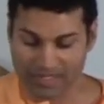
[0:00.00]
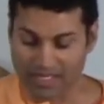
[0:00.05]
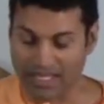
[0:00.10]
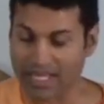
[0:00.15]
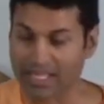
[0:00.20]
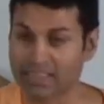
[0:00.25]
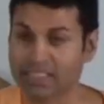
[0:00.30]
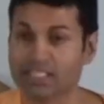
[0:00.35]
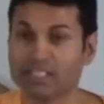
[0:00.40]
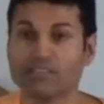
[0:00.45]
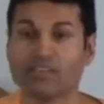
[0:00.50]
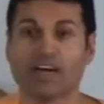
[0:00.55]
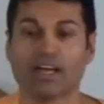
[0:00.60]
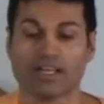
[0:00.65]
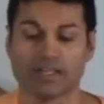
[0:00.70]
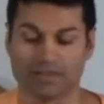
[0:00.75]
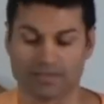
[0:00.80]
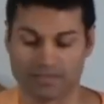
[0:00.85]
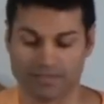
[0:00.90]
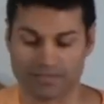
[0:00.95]
And the
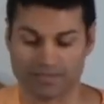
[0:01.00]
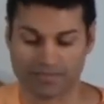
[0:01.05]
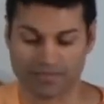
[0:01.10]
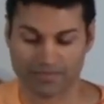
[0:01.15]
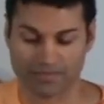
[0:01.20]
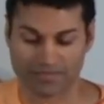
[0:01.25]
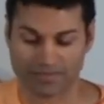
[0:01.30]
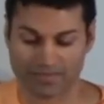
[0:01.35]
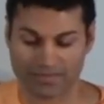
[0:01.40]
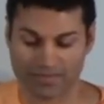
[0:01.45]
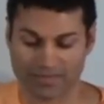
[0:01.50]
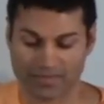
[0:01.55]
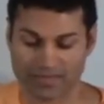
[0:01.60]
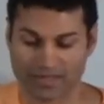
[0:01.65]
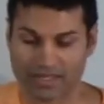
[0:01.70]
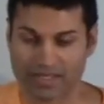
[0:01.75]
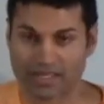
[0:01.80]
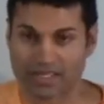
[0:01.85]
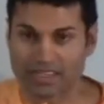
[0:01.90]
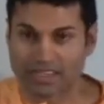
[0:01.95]
divine.
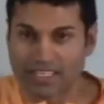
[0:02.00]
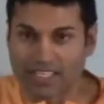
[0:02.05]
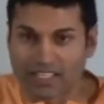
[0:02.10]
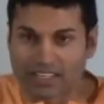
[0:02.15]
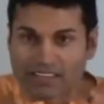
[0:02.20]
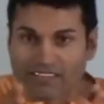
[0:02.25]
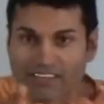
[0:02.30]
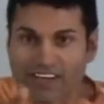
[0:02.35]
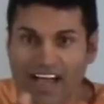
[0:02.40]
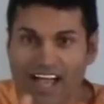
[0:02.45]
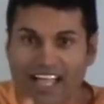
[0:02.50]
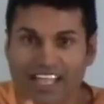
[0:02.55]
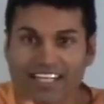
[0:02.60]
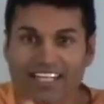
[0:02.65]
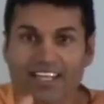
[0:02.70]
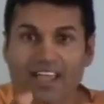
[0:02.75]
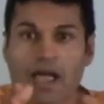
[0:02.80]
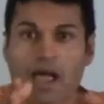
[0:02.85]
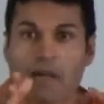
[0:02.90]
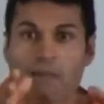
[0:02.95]
The
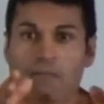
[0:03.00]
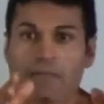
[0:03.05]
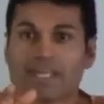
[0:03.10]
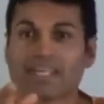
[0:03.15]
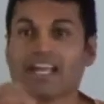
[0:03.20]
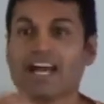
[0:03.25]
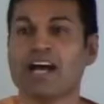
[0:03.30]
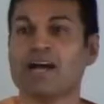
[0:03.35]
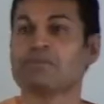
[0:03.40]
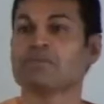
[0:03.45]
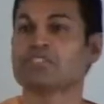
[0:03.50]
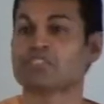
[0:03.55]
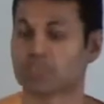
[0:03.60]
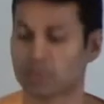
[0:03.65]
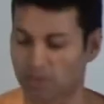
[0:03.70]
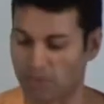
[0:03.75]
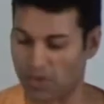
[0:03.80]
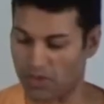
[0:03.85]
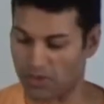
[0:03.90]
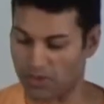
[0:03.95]
divine becomes the
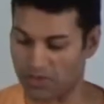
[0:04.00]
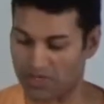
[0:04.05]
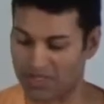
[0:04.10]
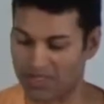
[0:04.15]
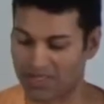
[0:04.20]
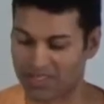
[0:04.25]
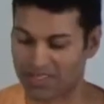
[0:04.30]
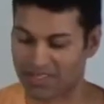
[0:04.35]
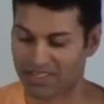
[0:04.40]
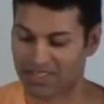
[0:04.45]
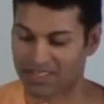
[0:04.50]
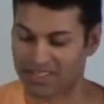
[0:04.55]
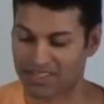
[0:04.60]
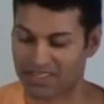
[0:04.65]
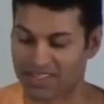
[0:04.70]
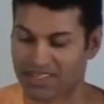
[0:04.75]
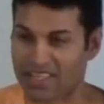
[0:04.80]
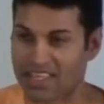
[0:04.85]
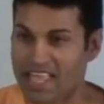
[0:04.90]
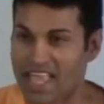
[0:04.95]
road.
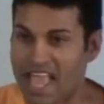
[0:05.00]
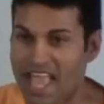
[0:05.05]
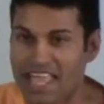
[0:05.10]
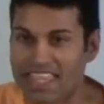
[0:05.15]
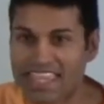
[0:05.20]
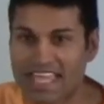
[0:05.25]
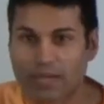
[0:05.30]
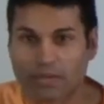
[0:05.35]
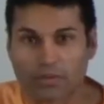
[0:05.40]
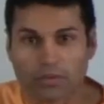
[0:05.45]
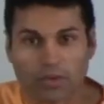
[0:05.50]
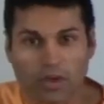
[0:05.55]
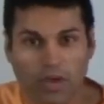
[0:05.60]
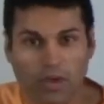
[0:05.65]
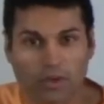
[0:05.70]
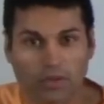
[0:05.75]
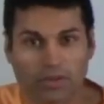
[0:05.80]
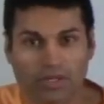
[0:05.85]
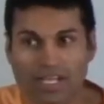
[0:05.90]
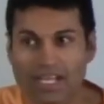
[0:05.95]
And that
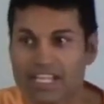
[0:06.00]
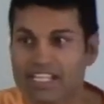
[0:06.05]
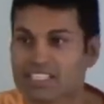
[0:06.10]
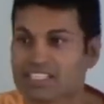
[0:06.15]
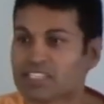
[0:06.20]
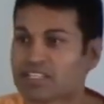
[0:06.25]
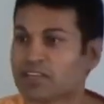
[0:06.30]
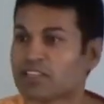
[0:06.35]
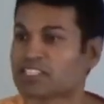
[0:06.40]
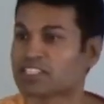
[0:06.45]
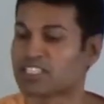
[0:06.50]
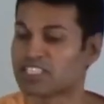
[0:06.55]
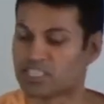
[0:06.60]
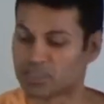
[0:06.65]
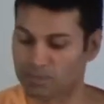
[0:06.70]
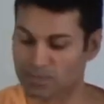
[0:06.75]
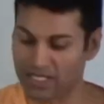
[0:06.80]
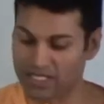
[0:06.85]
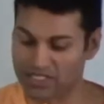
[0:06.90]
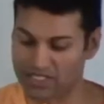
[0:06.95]
road starts to
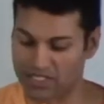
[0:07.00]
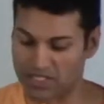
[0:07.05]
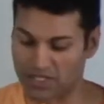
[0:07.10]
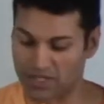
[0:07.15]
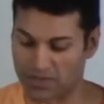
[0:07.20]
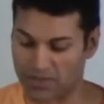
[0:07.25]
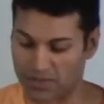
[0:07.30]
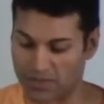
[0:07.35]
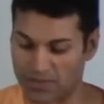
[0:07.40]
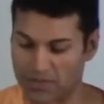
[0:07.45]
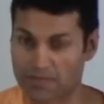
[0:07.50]
speak to you.